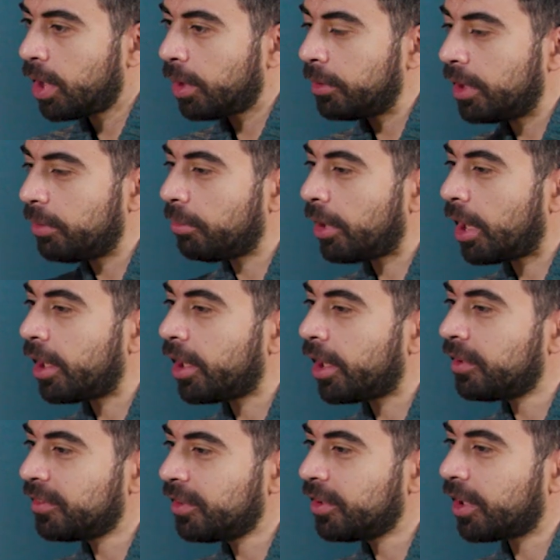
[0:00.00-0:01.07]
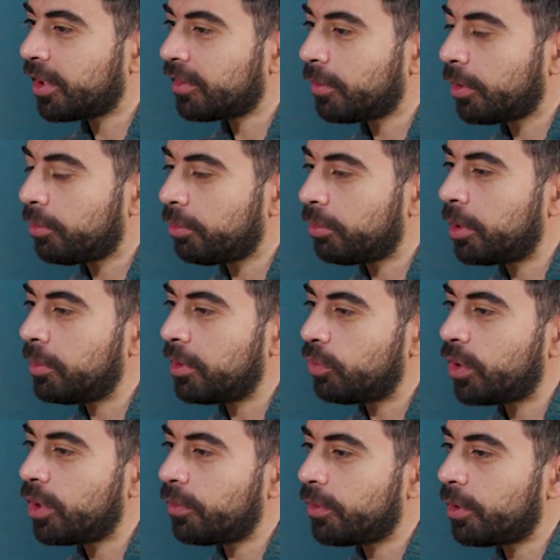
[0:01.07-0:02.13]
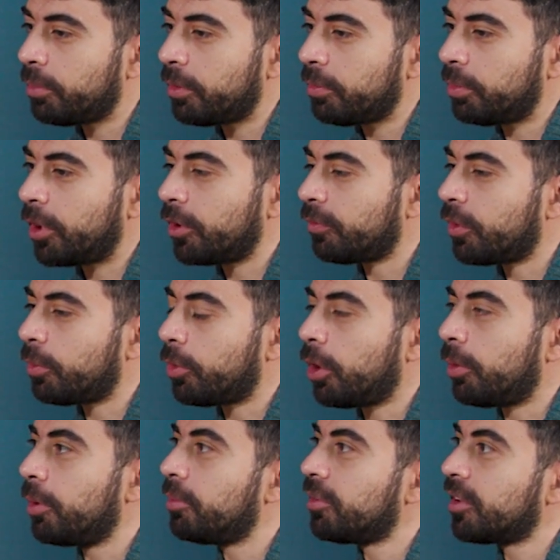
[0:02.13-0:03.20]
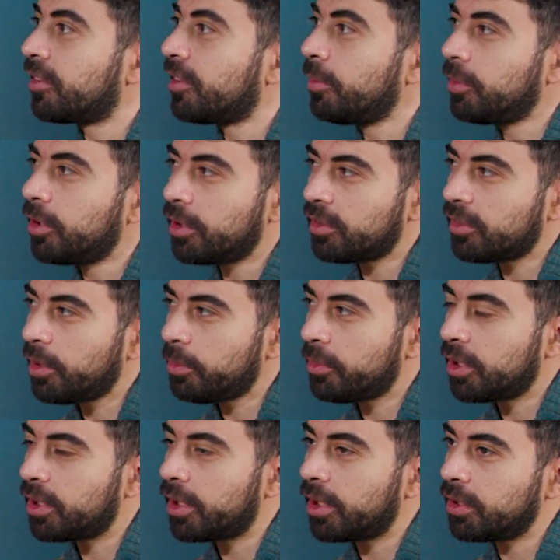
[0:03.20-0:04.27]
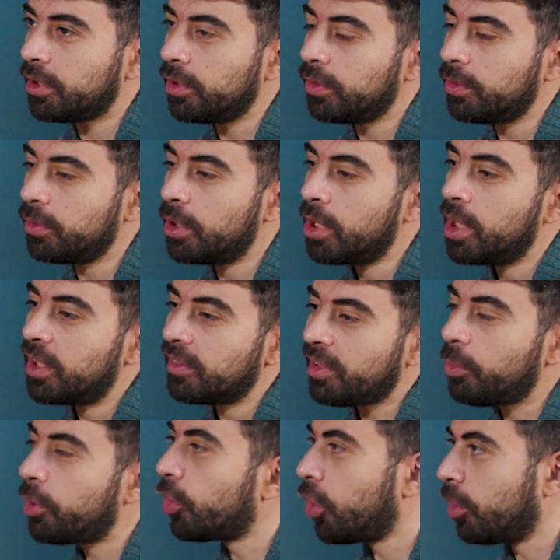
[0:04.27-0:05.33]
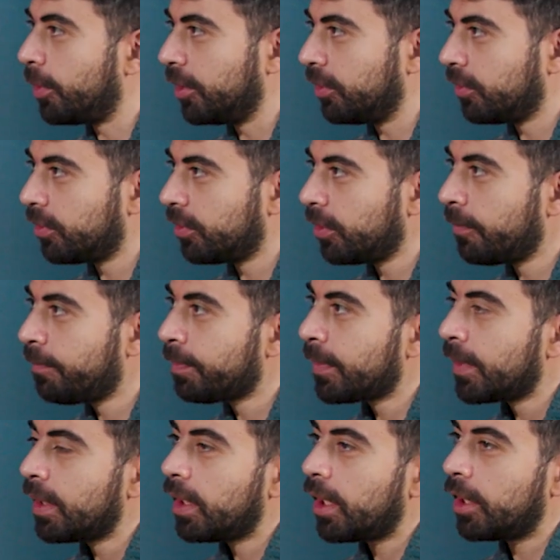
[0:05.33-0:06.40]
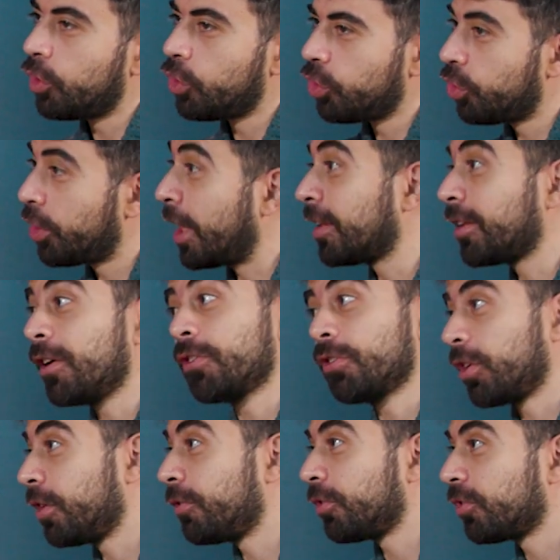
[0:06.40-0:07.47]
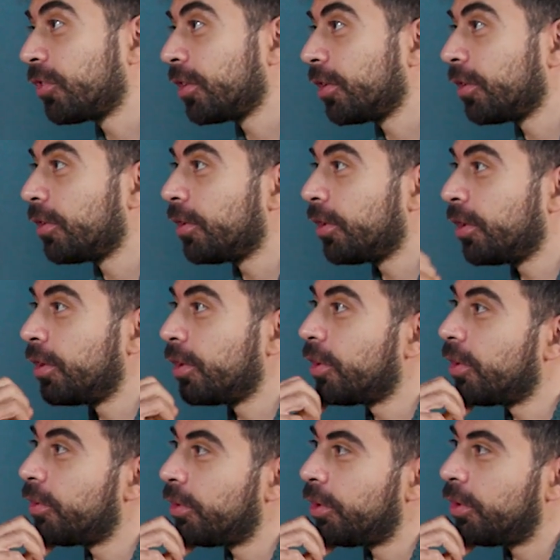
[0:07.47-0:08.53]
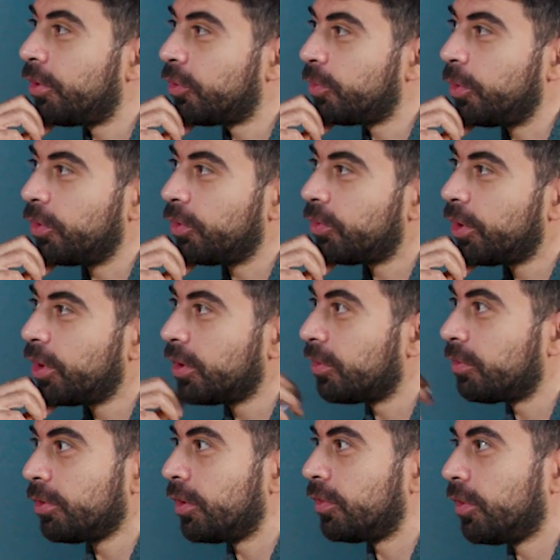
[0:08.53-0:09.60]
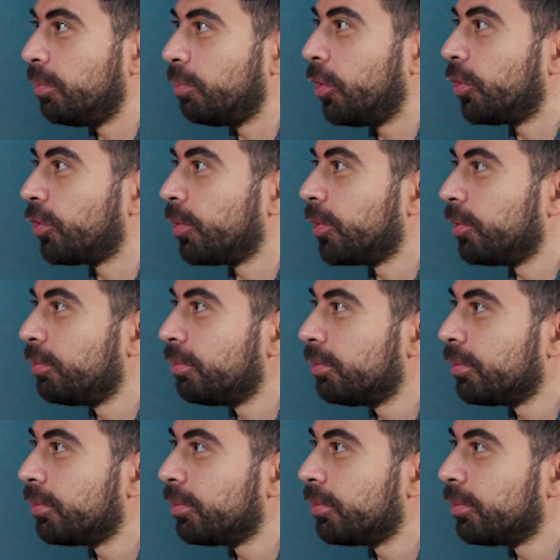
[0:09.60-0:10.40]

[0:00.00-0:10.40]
I mean, I see it as maybe one of the part of the problem is that something like someone comments, and you can't answer every single response, right? It's impossible.